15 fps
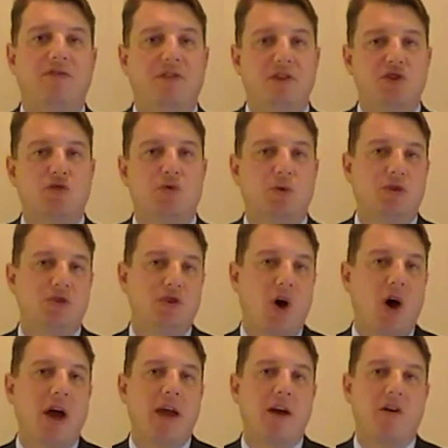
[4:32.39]
visual
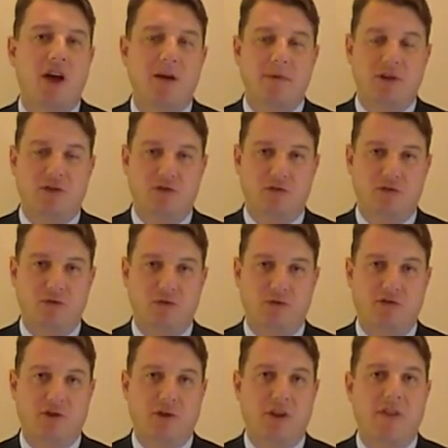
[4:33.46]
diagramming
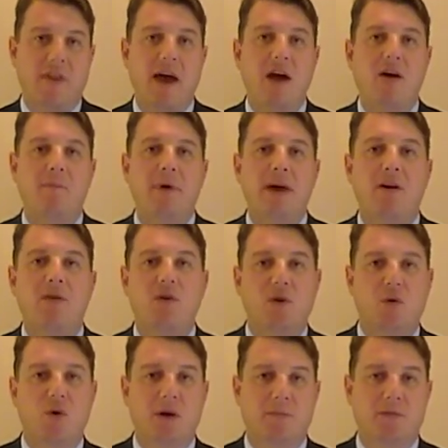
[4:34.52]
tools so that they are better
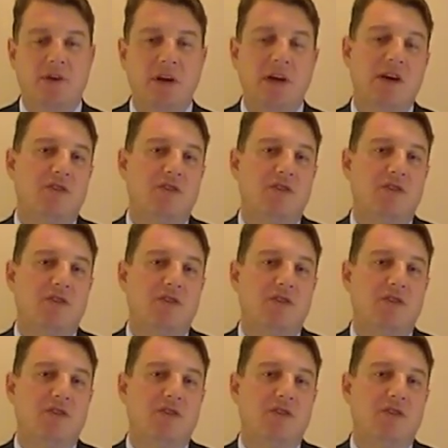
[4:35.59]
equipped